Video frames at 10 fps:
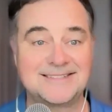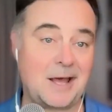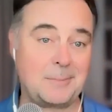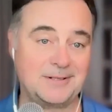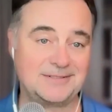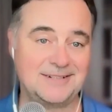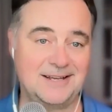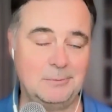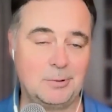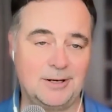topic
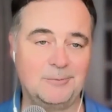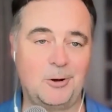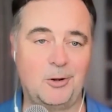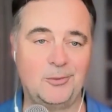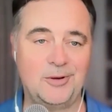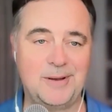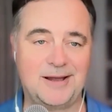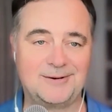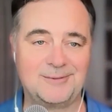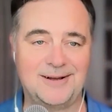today, bring it all the way
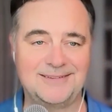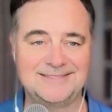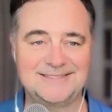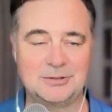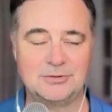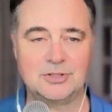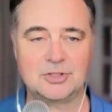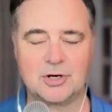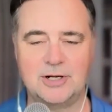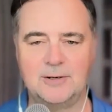back around to the
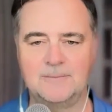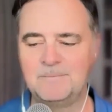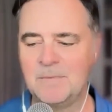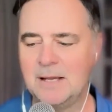trainer.